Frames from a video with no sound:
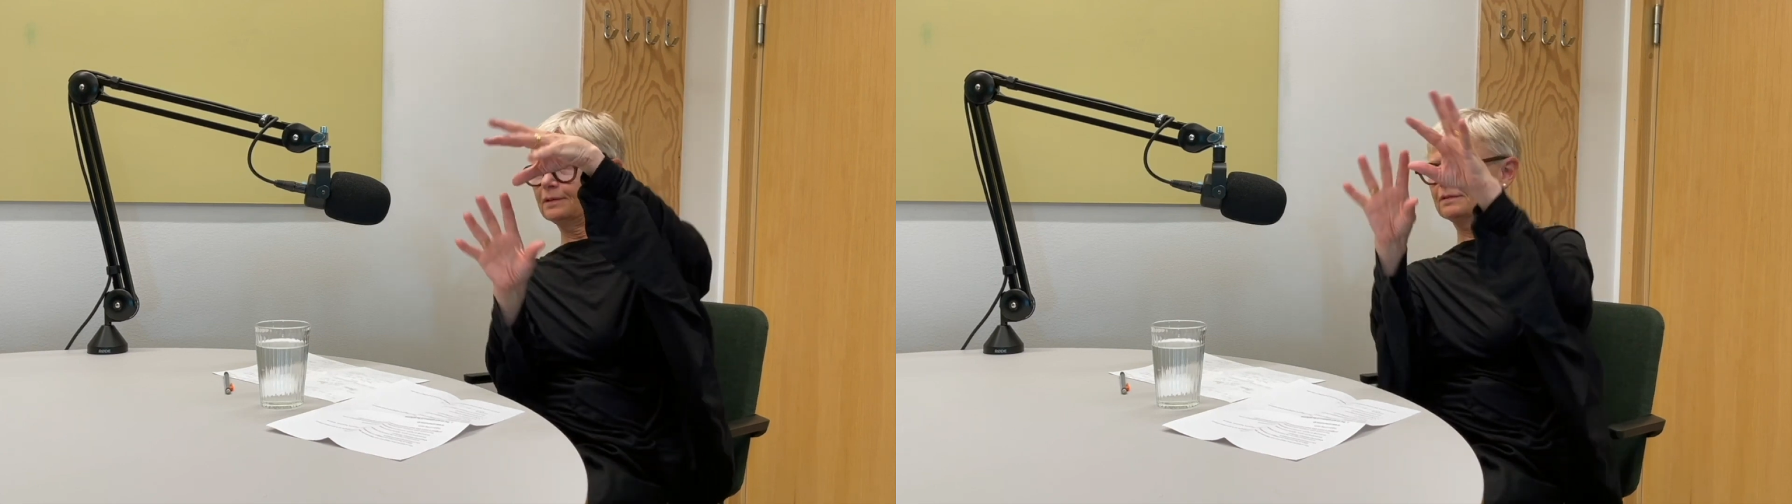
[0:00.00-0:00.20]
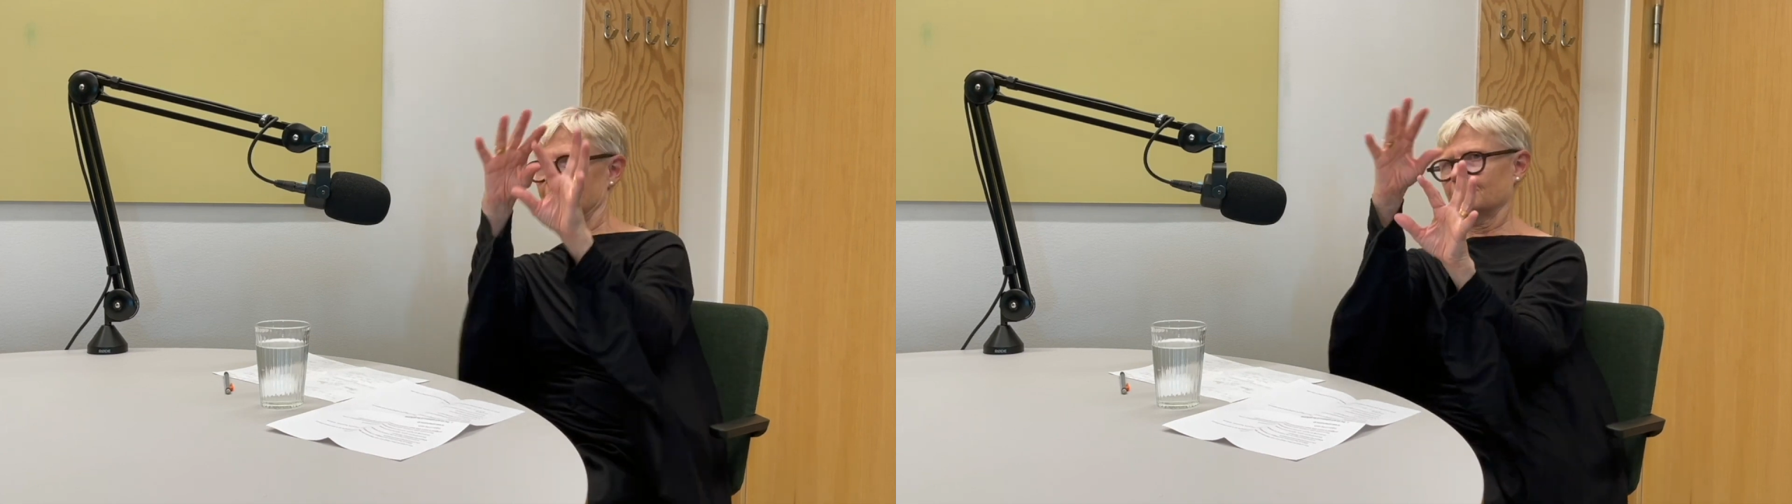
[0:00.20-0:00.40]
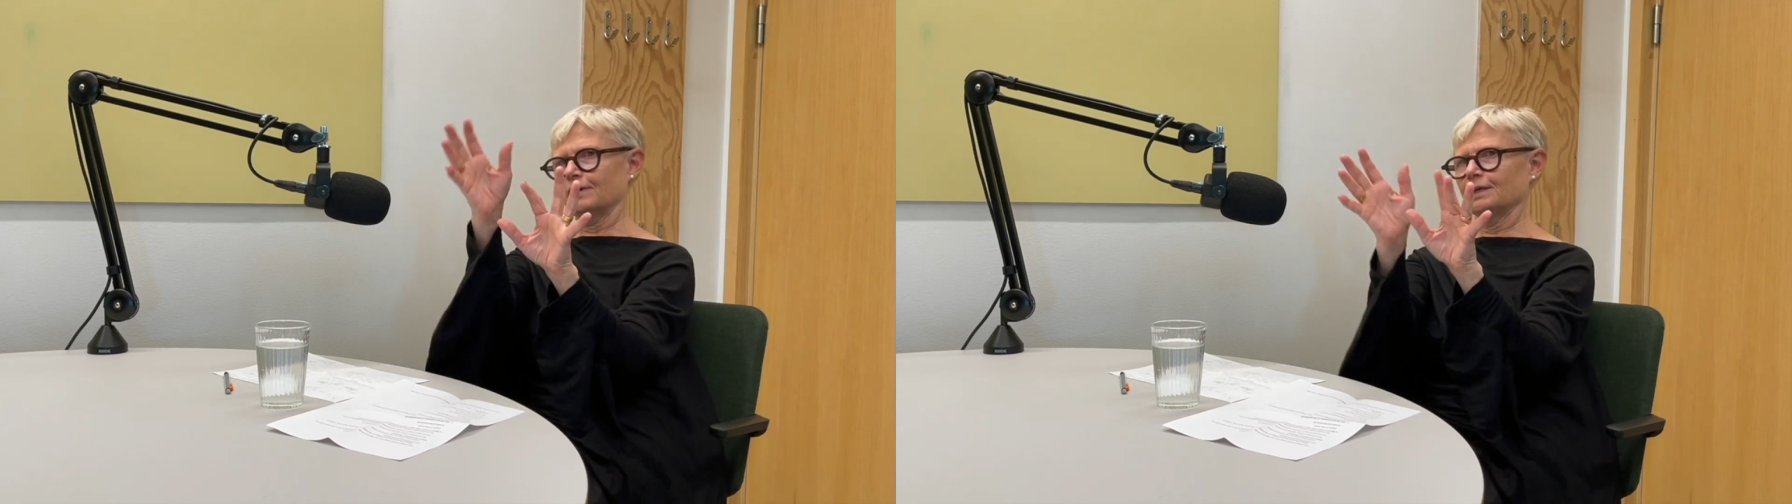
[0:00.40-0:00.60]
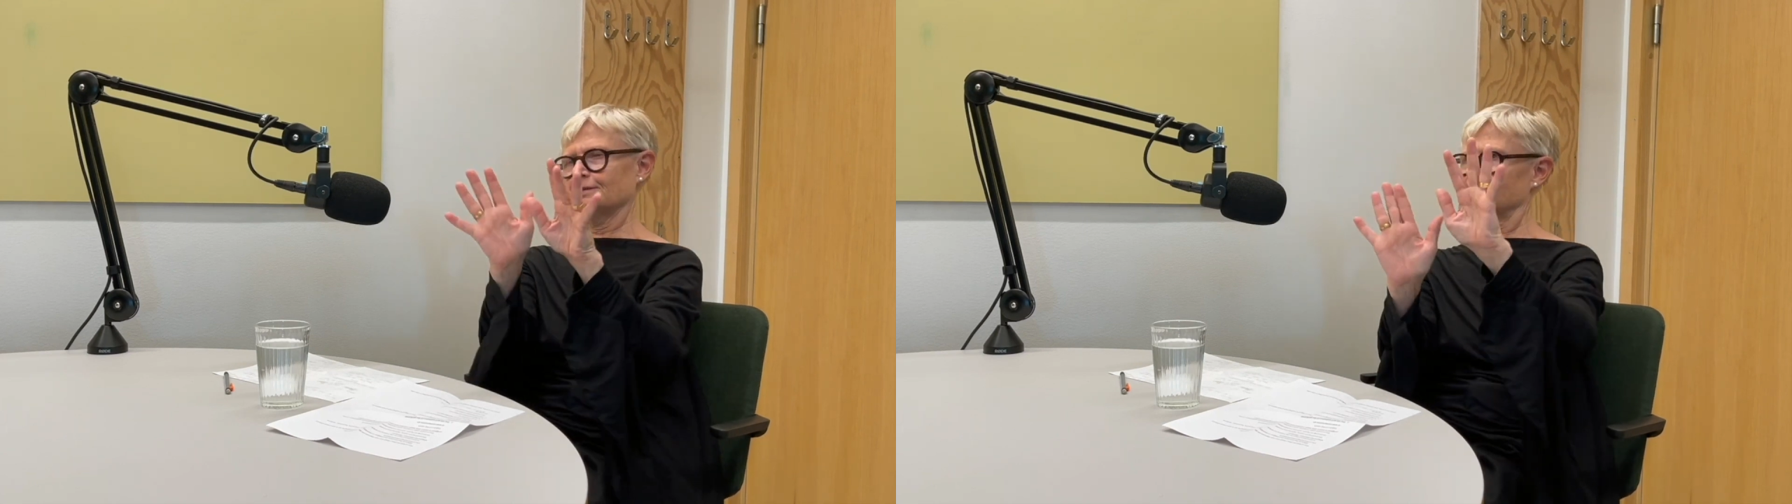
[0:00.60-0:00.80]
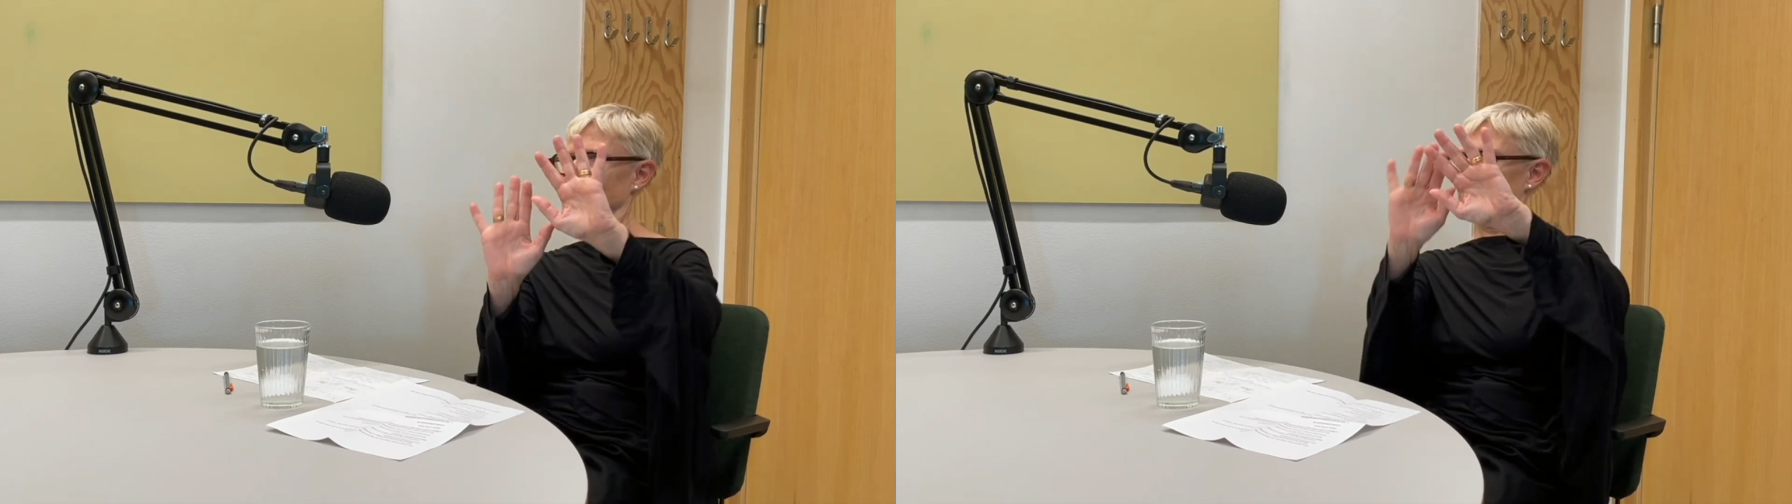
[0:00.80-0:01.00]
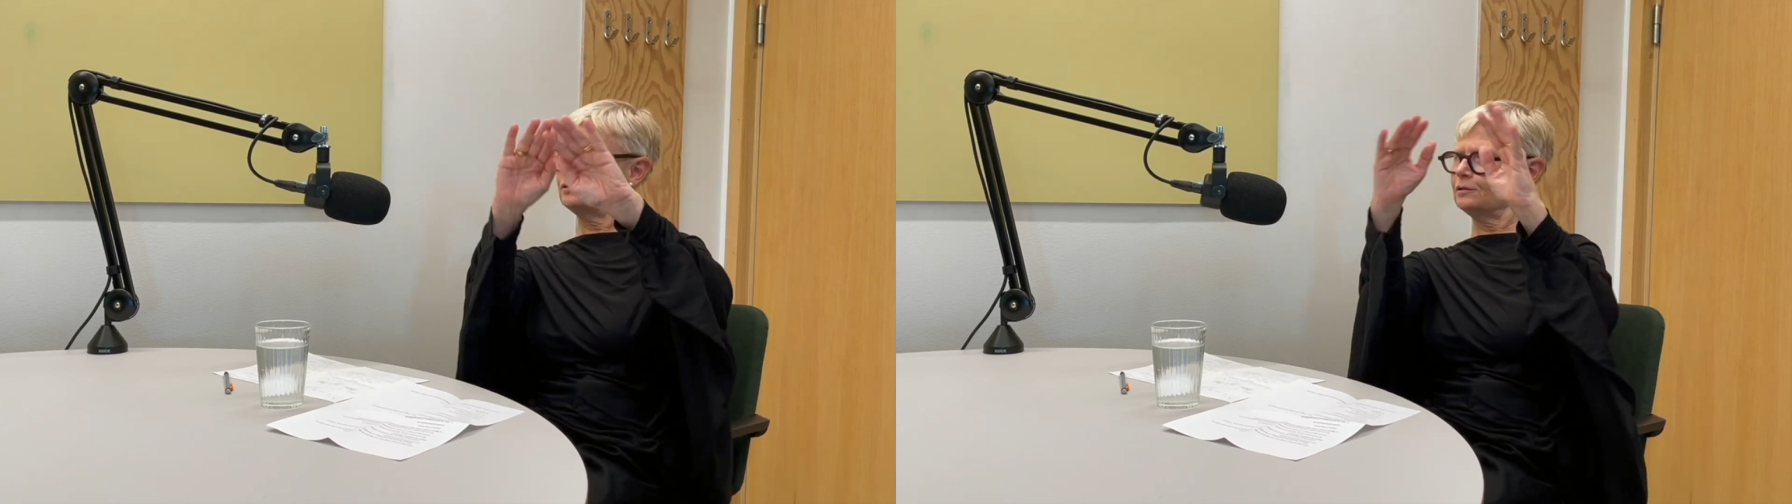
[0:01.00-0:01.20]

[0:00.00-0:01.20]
this is right.